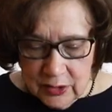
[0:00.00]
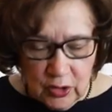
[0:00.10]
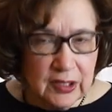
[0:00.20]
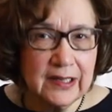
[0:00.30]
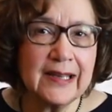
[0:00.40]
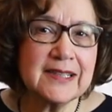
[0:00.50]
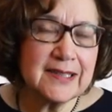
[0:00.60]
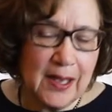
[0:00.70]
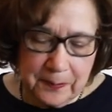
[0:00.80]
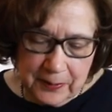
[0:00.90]
So the next
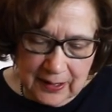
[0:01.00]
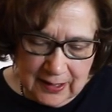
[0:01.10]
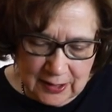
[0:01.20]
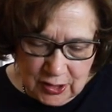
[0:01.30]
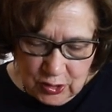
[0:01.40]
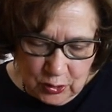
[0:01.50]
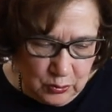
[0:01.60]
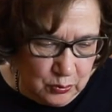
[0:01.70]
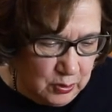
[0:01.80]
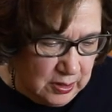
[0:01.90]
step is
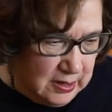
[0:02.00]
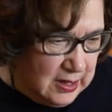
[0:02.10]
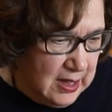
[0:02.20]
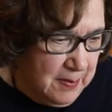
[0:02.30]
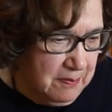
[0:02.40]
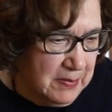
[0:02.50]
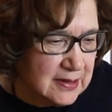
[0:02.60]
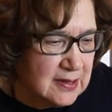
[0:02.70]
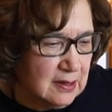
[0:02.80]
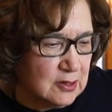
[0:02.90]
to
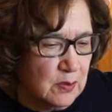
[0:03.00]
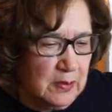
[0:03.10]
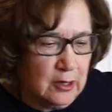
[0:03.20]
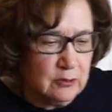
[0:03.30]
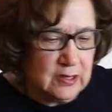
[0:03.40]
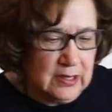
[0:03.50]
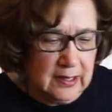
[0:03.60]
mix the tomatoes